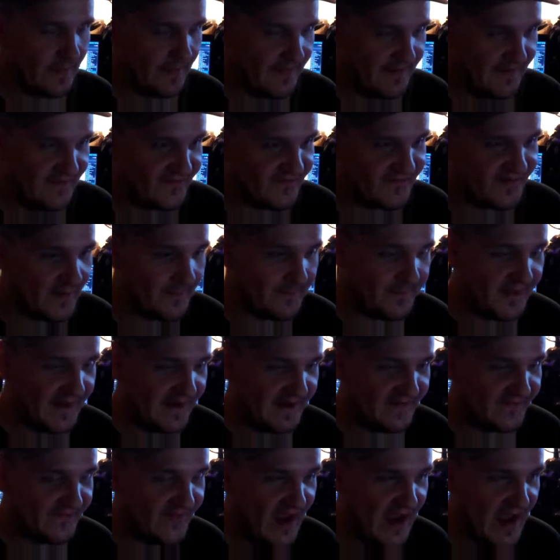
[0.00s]
that
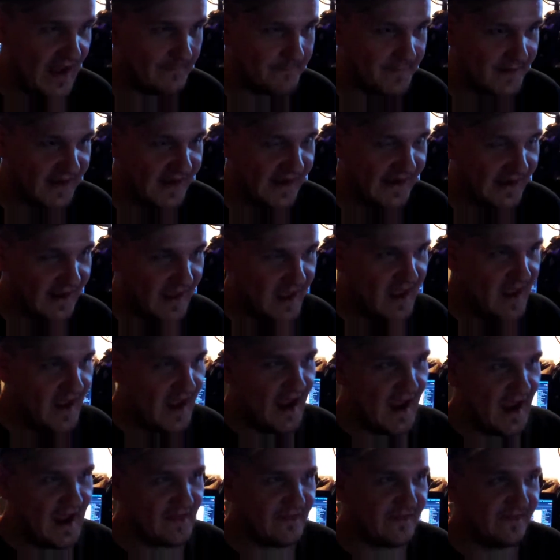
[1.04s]
something is happening
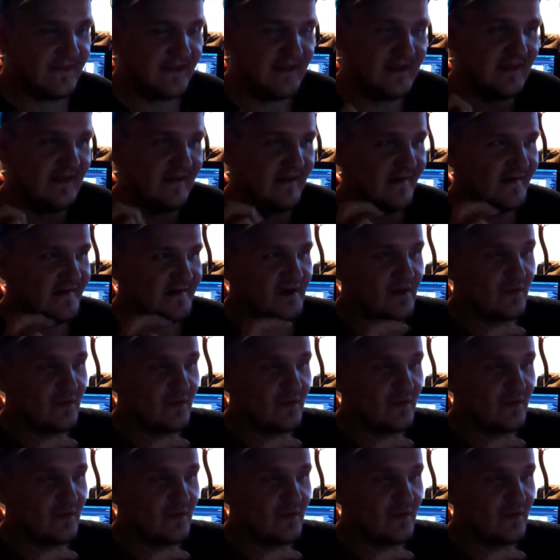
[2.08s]
and the